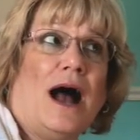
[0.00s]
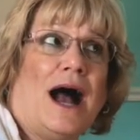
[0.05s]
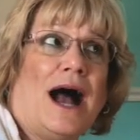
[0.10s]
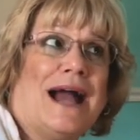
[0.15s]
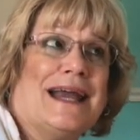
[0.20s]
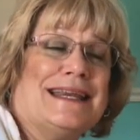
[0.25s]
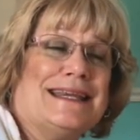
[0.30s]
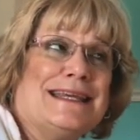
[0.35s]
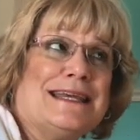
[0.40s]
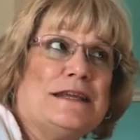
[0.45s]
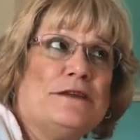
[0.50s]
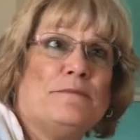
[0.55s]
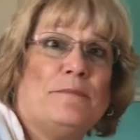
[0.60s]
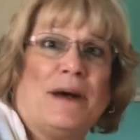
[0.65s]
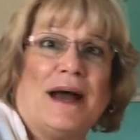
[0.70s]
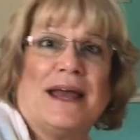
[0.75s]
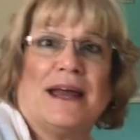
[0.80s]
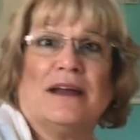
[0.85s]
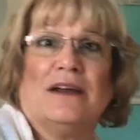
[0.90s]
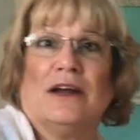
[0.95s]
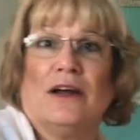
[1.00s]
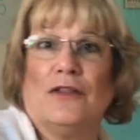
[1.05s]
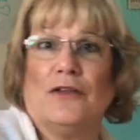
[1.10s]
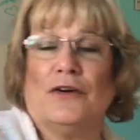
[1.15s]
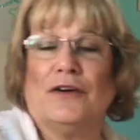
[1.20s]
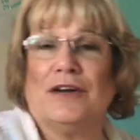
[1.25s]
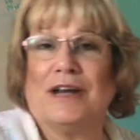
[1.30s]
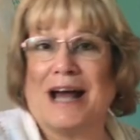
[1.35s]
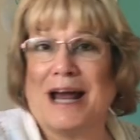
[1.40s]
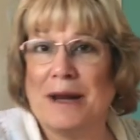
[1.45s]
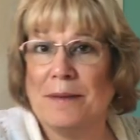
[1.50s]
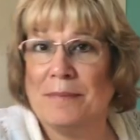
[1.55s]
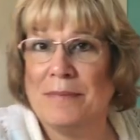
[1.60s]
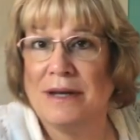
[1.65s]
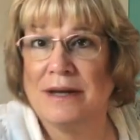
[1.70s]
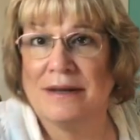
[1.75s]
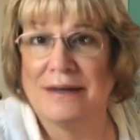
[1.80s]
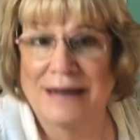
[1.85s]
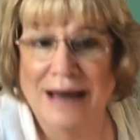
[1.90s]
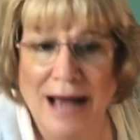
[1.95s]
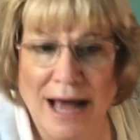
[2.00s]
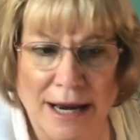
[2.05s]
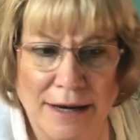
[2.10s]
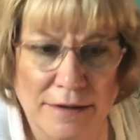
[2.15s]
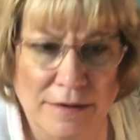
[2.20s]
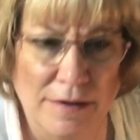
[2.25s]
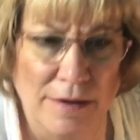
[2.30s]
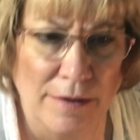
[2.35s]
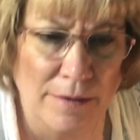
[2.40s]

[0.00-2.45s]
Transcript: I didn't buy another diamond dot